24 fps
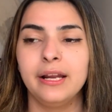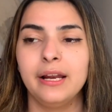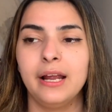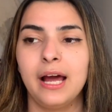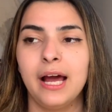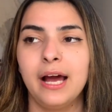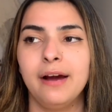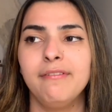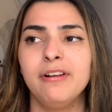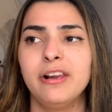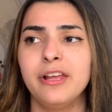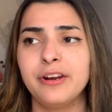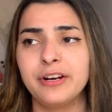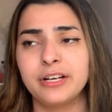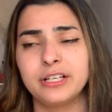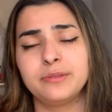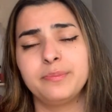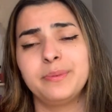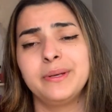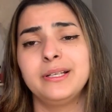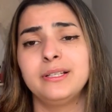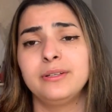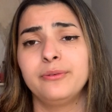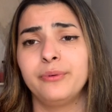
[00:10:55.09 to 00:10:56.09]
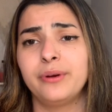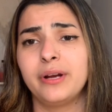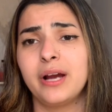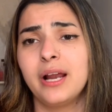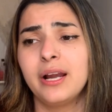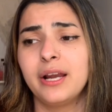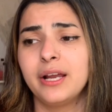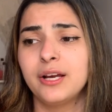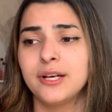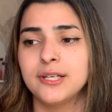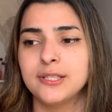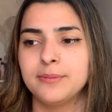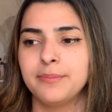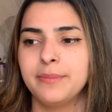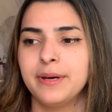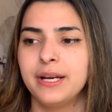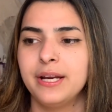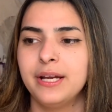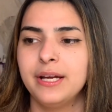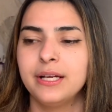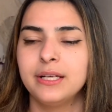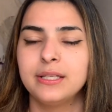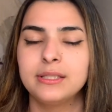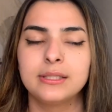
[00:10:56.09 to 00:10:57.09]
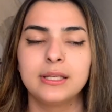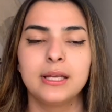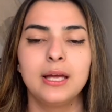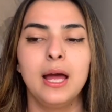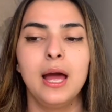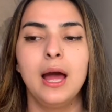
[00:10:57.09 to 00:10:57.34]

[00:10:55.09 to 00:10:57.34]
I have a lot of experience with Kylie Cosmetics.